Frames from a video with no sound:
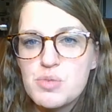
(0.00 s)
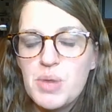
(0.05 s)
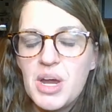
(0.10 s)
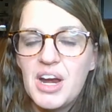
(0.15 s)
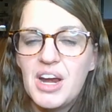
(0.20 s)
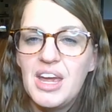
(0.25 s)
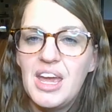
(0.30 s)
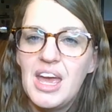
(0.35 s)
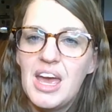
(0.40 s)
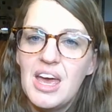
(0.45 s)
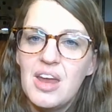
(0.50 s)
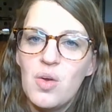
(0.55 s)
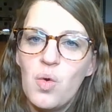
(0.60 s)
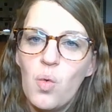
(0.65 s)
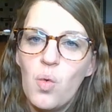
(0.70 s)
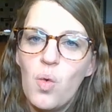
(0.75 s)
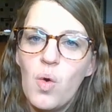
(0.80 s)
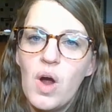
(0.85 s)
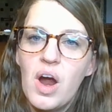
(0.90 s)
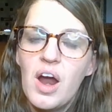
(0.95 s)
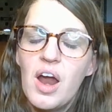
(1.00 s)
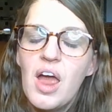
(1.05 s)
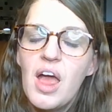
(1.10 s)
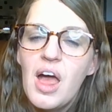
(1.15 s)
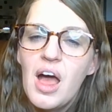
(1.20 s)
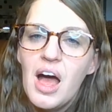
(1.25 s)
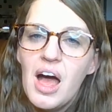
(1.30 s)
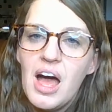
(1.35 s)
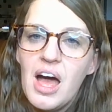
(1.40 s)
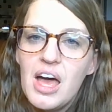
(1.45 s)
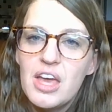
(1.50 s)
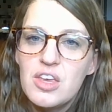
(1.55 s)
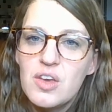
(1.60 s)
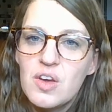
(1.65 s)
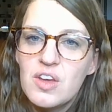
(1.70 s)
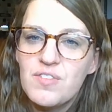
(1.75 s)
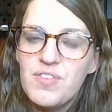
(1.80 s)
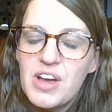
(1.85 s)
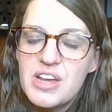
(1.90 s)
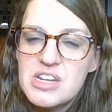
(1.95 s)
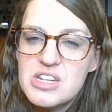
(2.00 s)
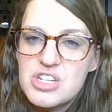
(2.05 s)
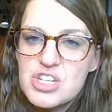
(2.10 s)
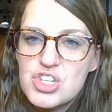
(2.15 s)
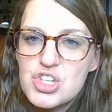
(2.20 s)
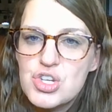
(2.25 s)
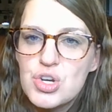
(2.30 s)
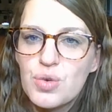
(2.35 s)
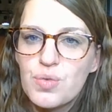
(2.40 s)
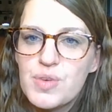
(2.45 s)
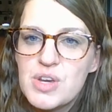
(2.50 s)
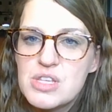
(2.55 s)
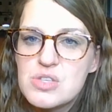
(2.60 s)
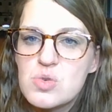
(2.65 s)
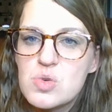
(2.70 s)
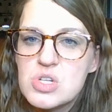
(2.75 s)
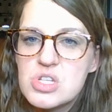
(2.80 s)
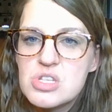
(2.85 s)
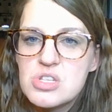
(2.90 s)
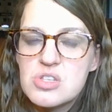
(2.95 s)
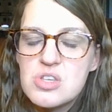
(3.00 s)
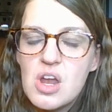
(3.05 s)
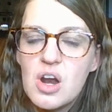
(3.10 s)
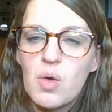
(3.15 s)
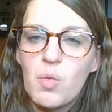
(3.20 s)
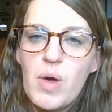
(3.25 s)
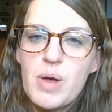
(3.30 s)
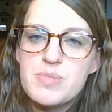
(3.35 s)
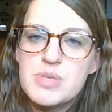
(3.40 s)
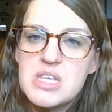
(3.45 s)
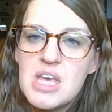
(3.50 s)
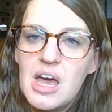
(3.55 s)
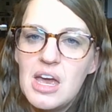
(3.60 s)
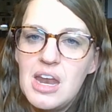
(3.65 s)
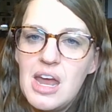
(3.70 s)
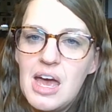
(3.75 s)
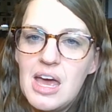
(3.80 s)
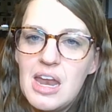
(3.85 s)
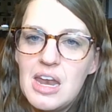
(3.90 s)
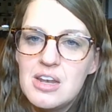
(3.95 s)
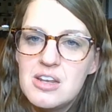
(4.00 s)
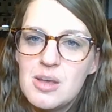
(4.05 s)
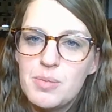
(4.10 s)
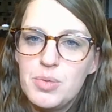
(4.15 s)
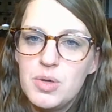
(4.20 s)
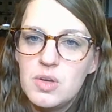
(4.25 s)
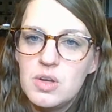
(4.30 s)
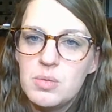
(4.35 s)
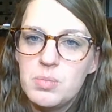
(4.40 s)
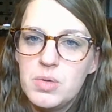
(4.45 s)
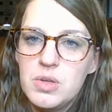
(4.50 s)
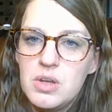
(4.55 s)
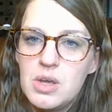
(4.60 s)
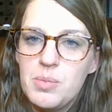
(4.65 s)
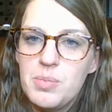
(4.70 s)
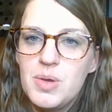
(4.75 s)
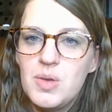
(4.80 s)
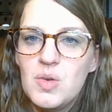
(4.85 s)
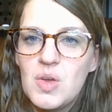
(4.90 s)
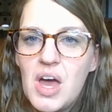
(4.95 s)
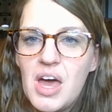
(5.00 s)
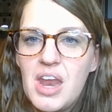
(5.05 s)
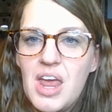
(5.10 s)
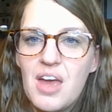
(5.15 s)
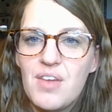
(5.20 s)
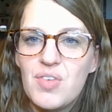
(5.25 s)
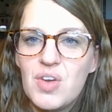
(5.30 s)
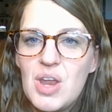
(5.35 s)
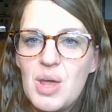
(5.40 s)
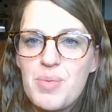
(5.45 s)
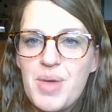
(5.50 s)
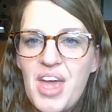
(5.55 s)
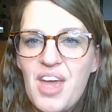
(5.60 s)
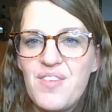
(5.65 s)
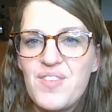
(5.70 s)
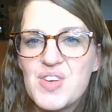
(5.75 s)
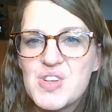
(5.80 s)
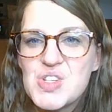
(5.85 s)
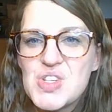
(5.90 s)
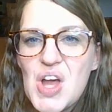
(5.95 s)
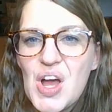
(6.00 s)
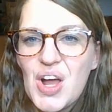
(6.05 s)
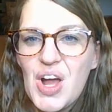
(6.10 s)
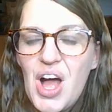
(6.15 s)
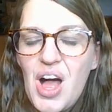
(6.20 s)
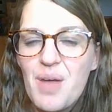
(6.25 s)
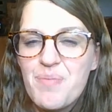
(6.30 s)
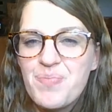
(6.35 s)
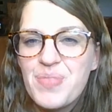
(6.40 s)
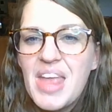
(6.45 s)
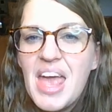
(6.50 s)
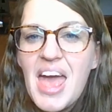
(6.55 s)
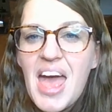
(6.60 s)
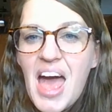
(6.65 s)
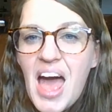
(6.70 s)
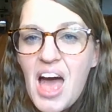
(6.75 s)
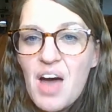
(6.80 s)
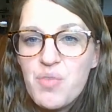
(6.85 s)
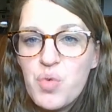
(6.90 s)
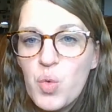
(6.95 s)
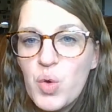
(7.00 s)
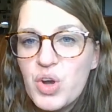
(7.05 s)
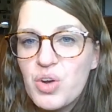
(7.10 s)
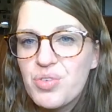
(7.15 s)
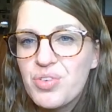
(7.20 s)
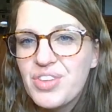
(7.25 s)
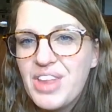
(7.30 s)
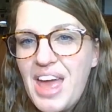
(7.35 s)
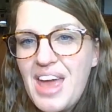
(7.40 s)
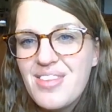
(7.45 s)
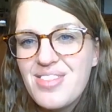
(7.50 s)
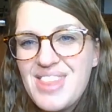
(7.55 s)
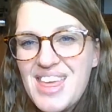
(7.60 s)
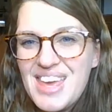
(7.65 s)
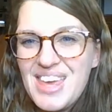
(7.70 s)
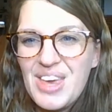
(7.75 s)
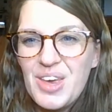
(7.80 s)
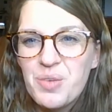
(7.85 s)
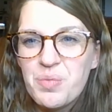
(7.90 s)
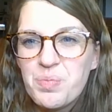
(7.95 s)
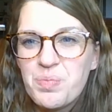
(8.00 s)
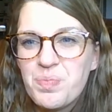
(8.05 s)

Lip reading: Marianne, or you can find additional resources on our website at www.everydaybehaviors.com. Have a wonderful day. Thank you.